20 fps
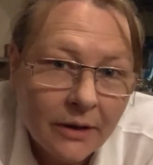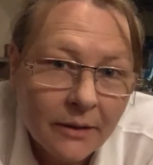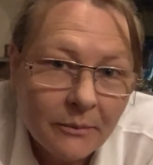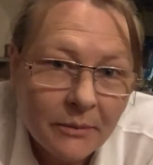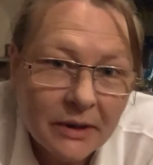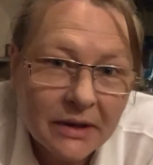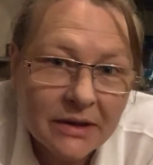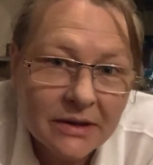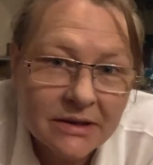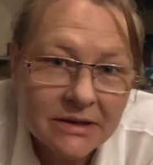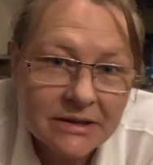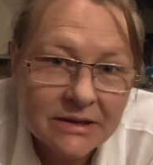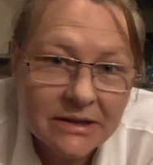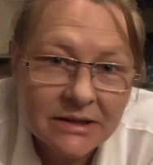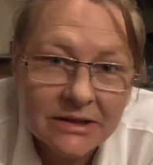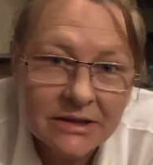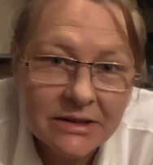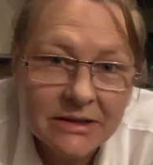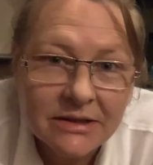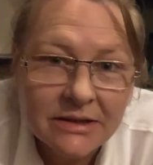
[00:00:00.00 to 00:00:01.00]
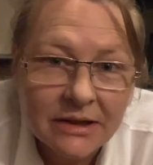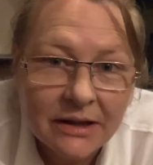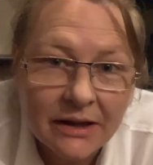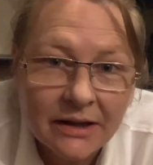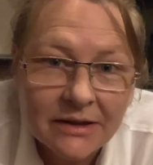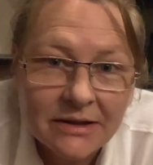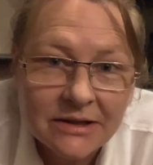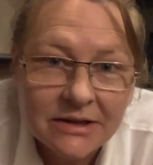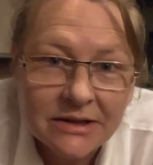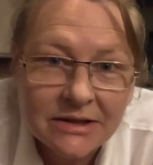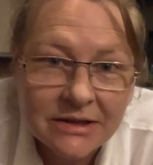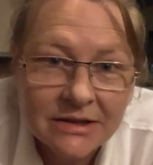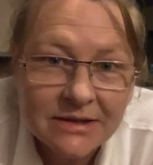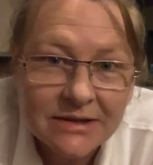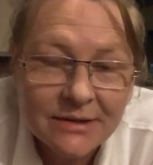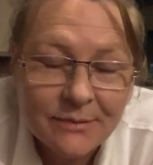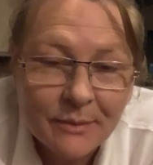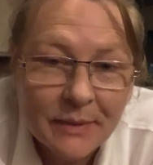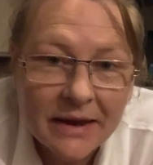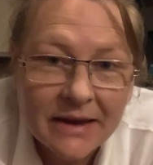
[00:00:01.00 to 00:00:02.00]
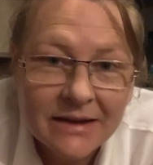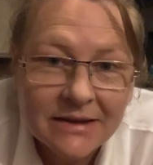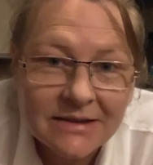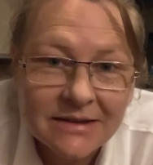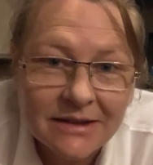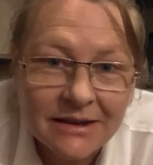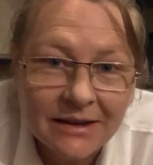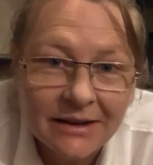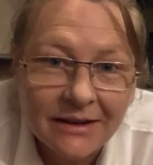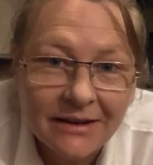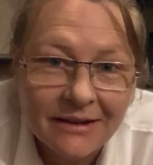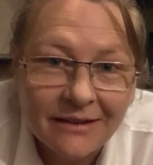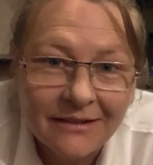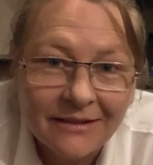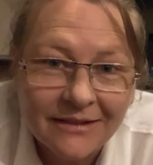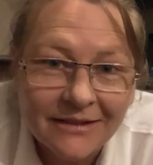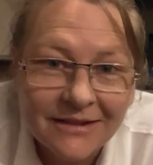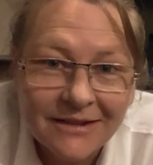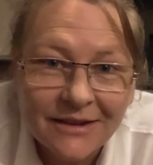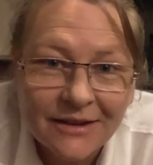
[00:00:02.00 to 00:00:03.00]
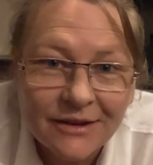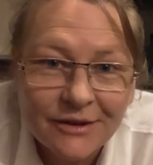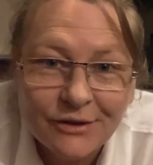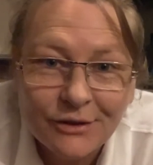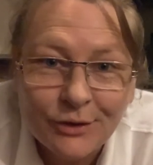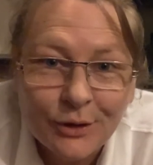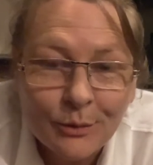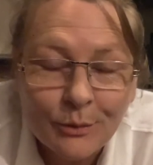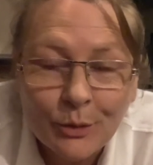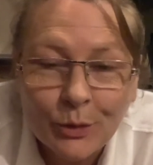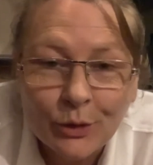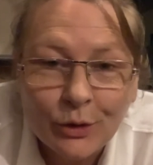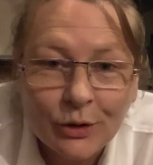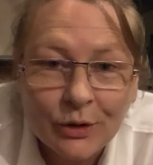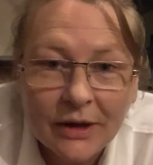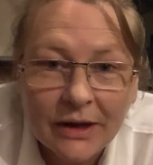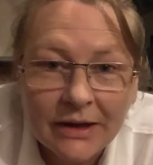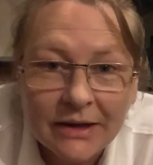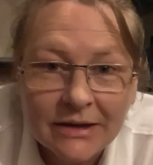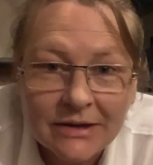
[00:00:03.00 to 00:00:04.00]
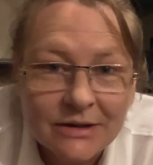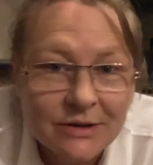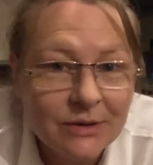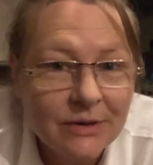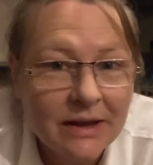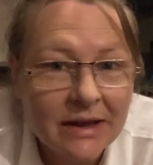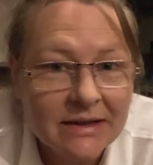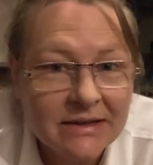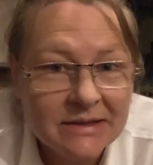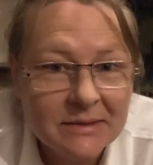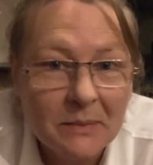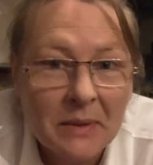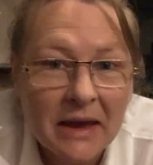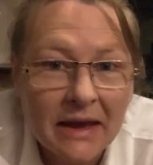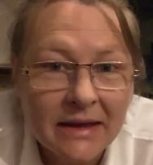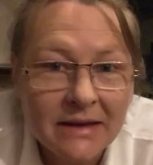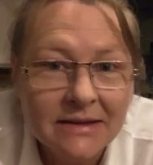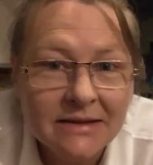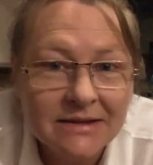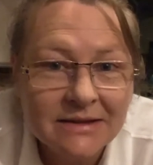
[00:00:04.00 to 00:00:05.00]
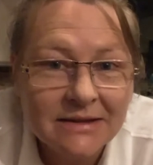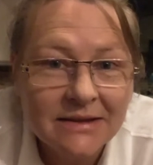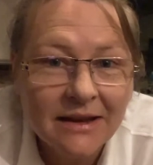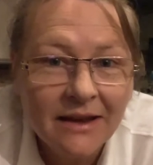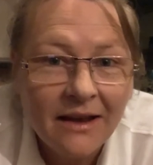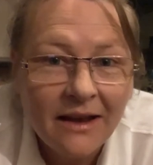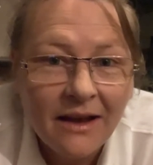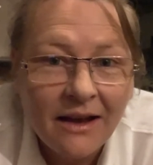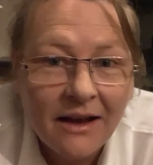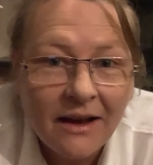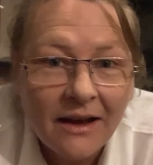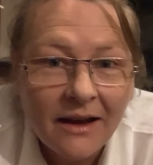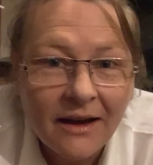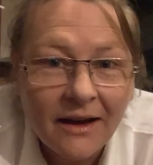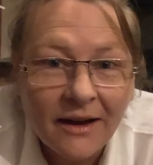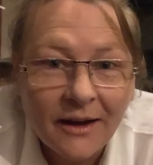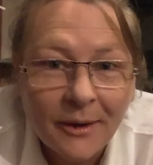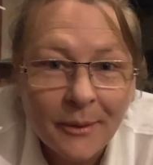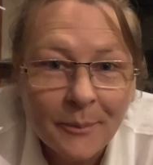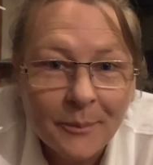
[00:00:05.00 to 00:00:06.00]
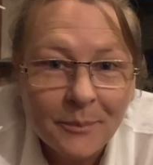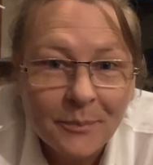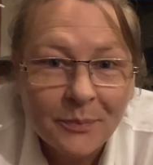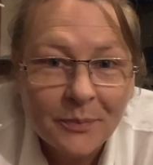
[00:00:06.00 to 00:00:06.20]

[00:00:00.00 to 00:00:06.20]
because it's just amazing the more you get into that space, and